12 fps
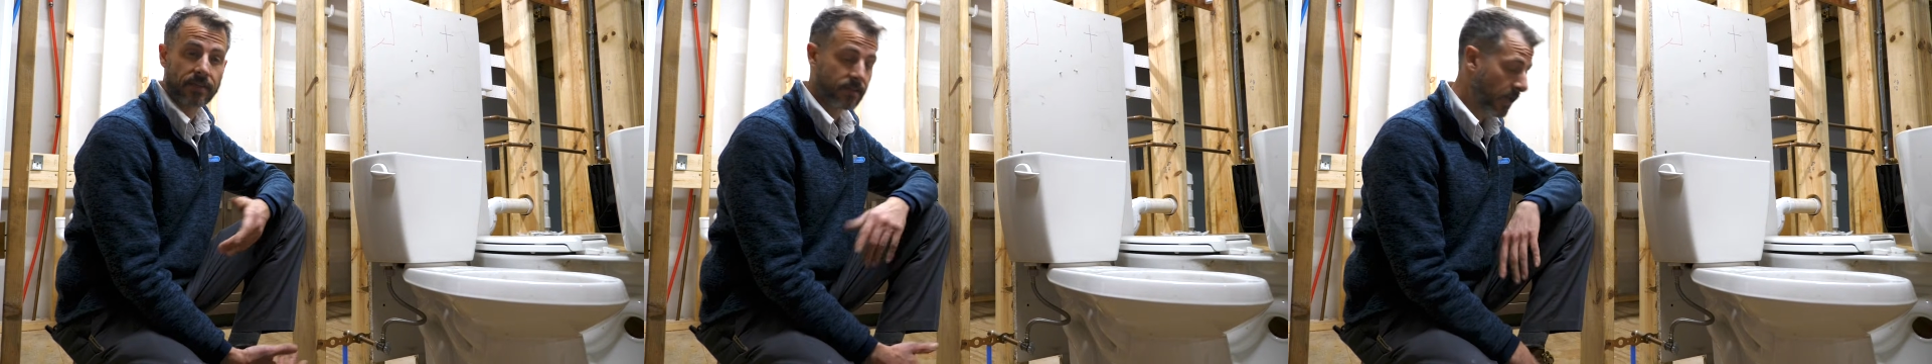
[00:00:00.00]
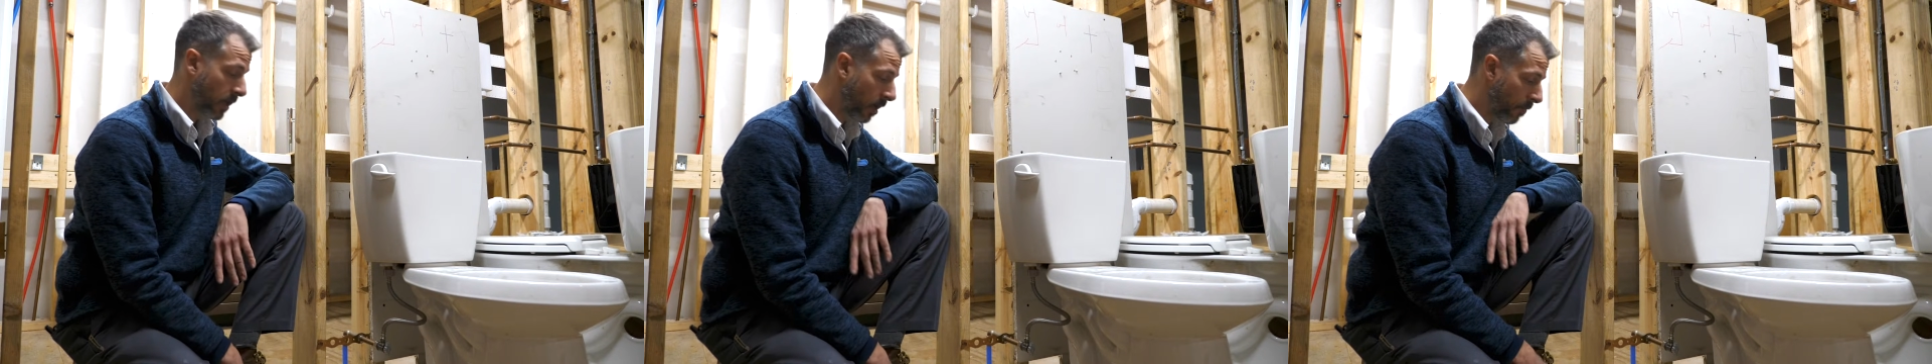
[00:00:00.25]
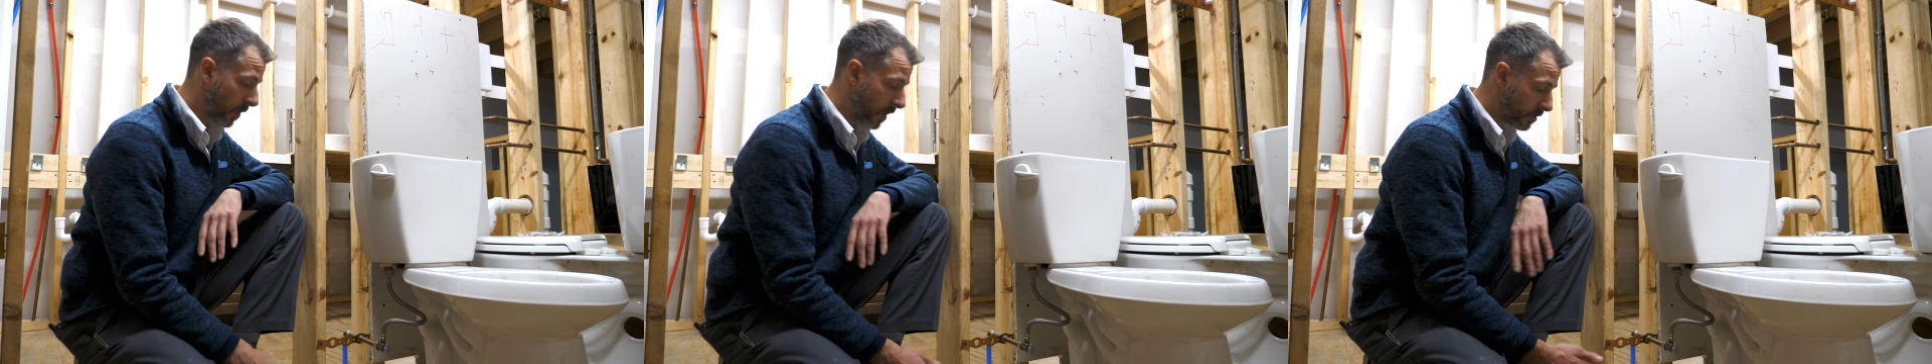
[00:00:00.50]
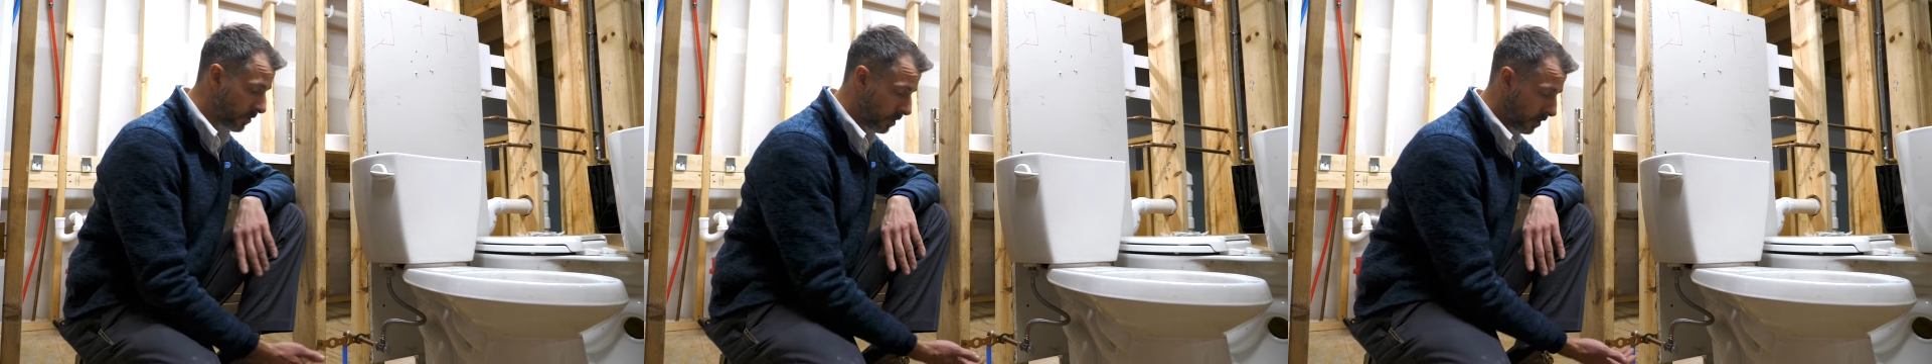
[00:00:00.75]
setup
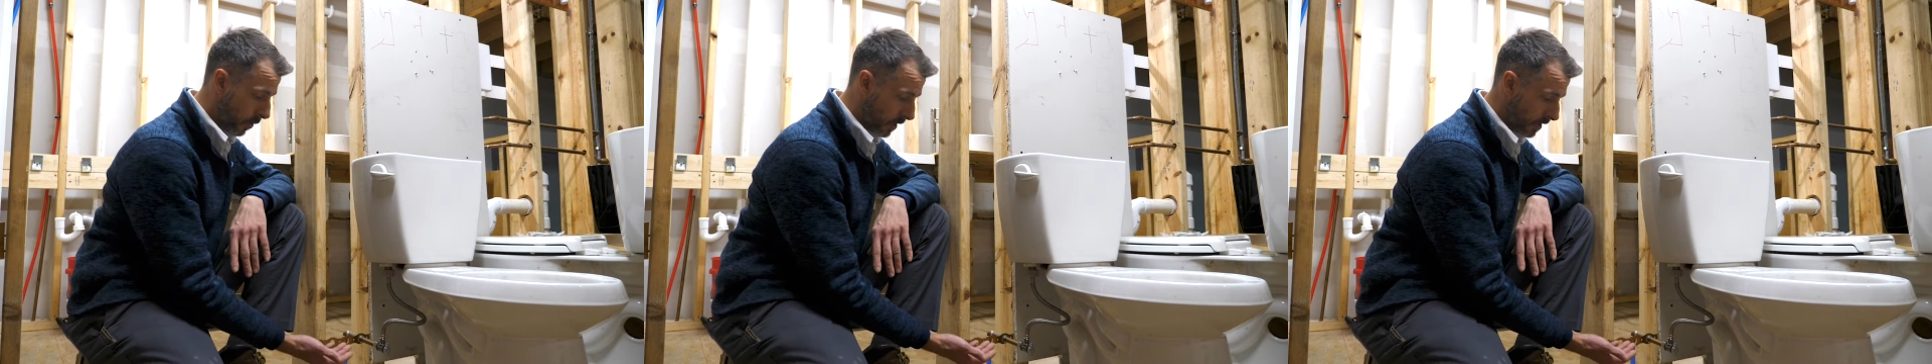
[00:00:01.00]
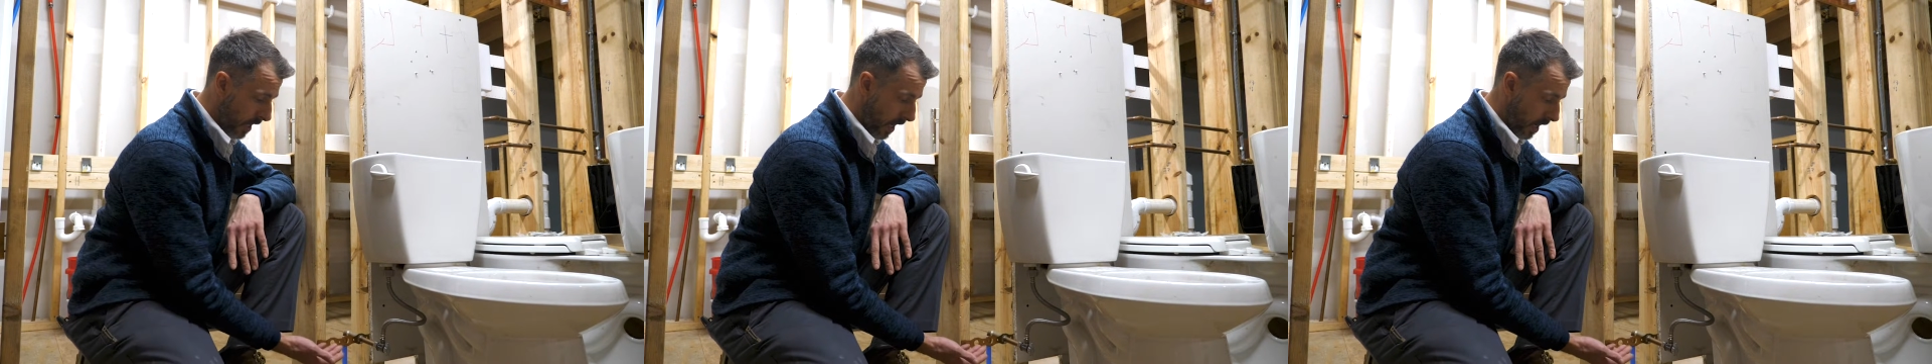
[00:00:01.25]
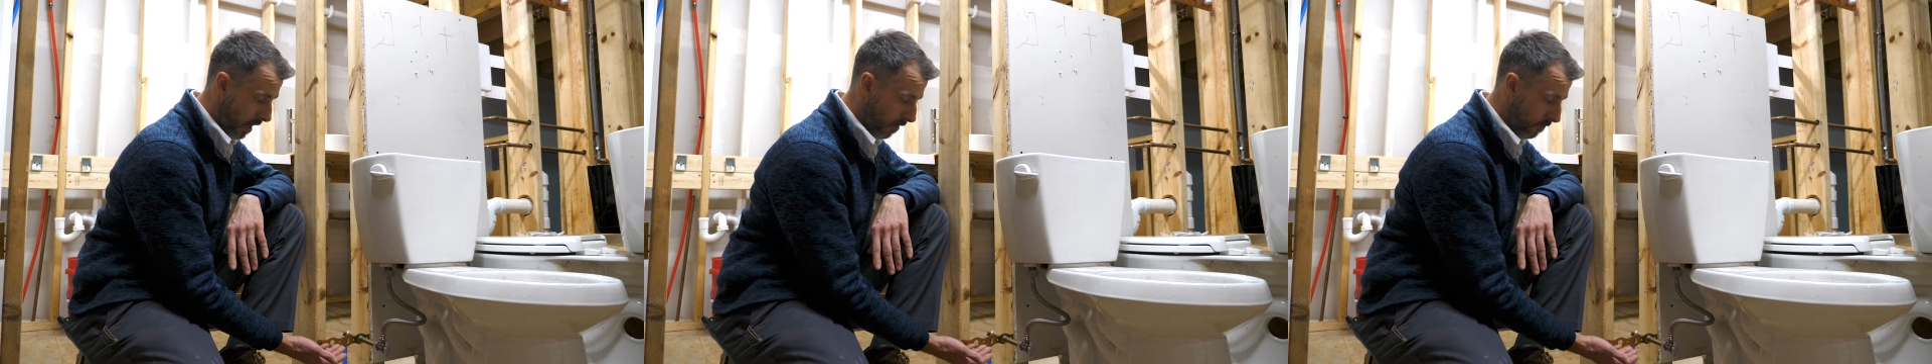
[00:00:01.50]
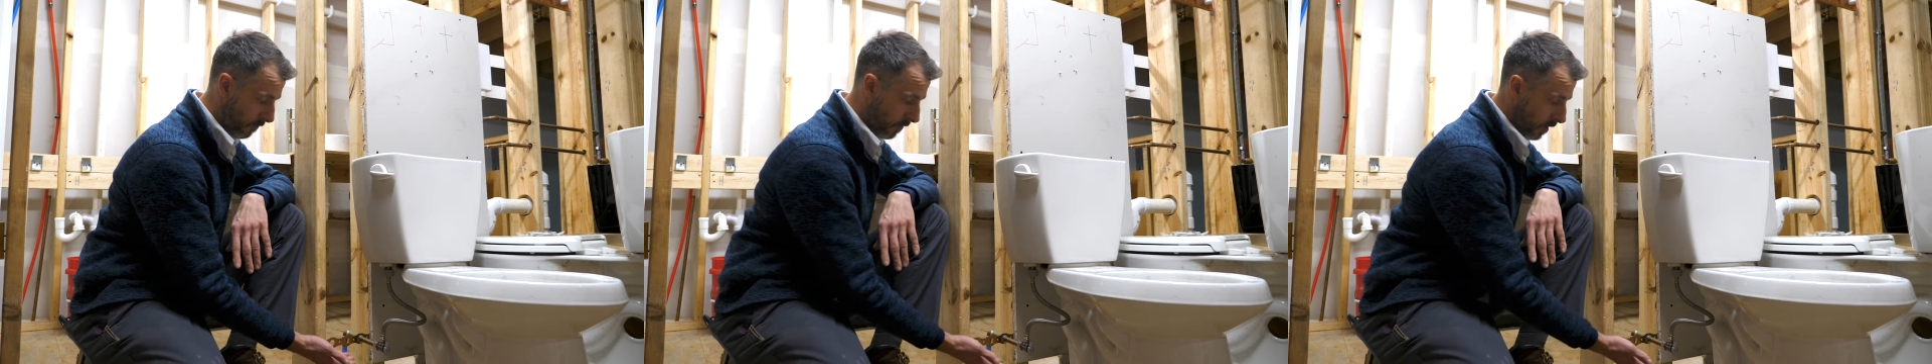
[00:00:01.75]
is you're going to have